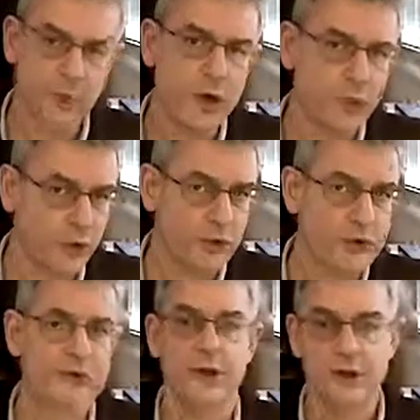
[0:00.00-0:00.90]
will, of
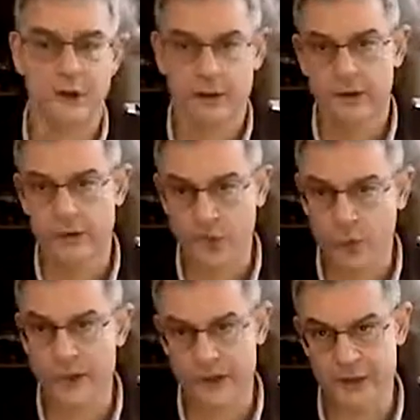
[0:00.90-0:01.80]
course,
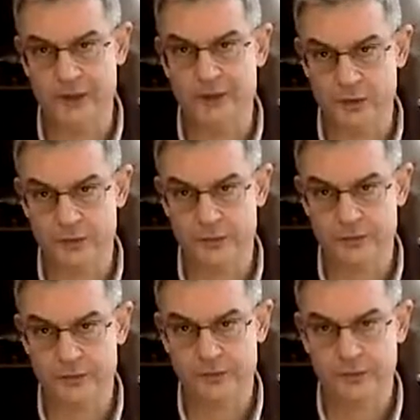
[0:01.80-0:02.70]
grow with the institute.
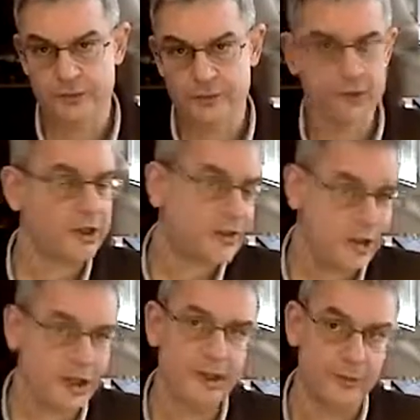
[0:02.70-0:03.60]
And that's
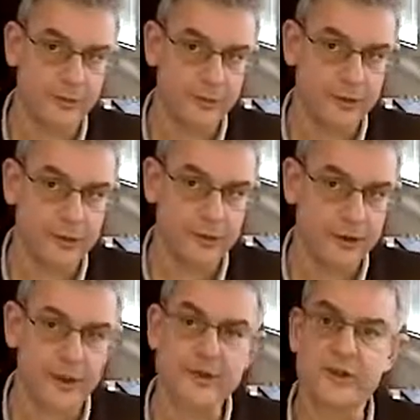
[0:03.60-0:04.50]
the idea.
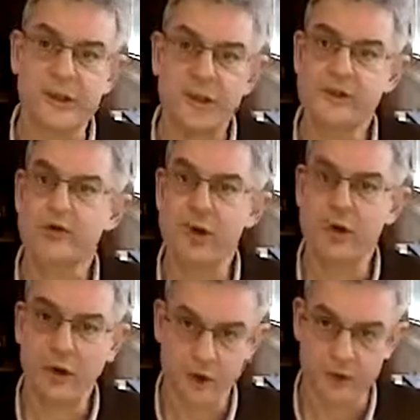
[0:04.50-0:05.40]
The idea is to
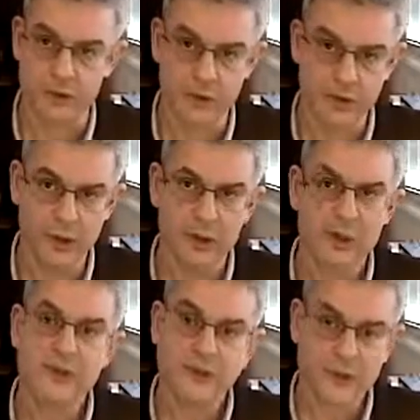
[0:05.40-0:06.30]
make all of you
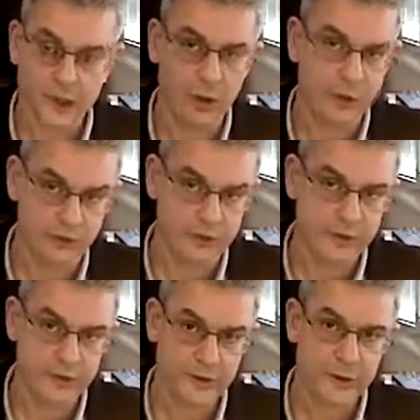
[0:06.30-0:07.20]

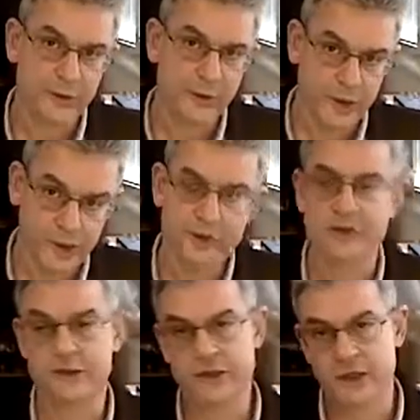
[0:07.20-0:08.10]
stakeholders,
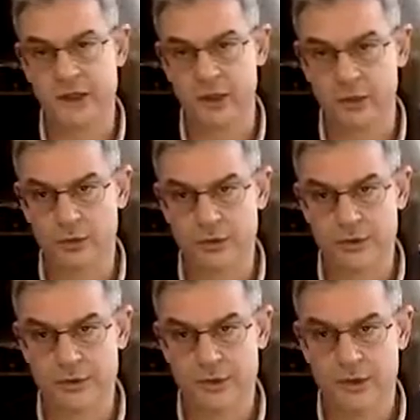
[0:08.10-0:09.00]
interested stakeholders,
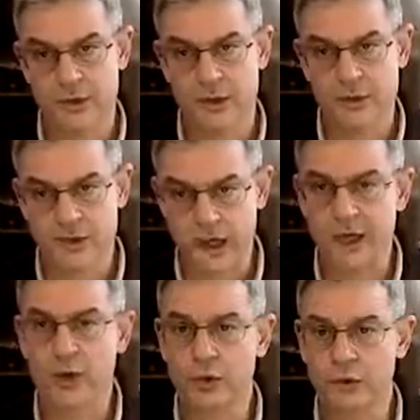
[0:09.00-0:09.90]

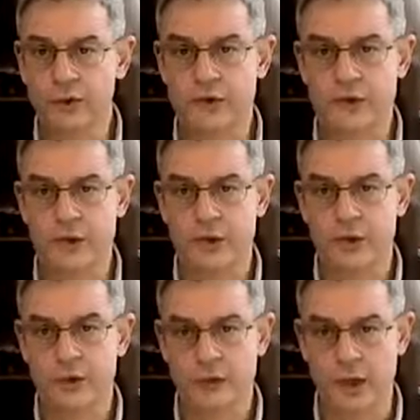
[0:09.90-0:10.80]
stakeholders
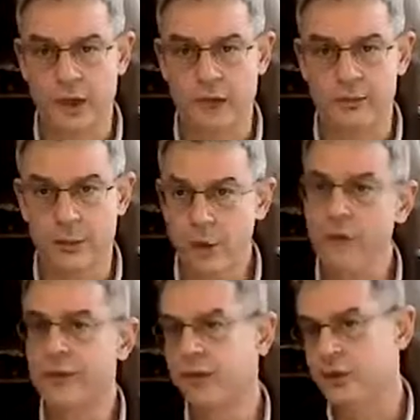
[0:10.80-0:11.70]
who will
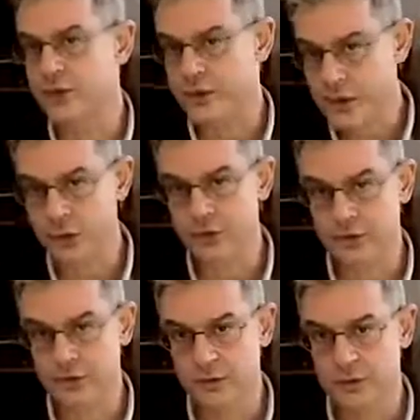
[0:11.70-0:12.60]
both
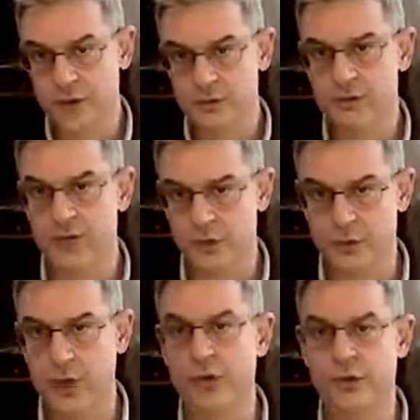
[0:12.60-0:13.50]
contribute to the
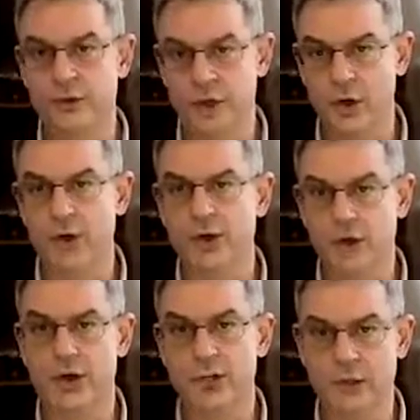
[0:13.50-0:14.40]
growth of the cold
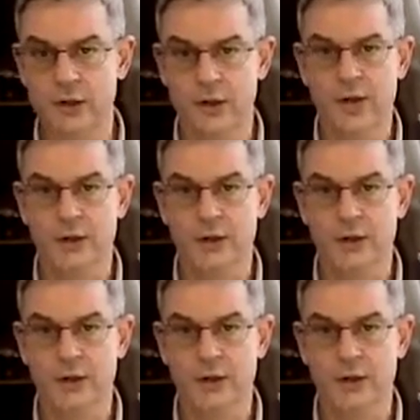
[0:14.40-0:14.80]
therapy,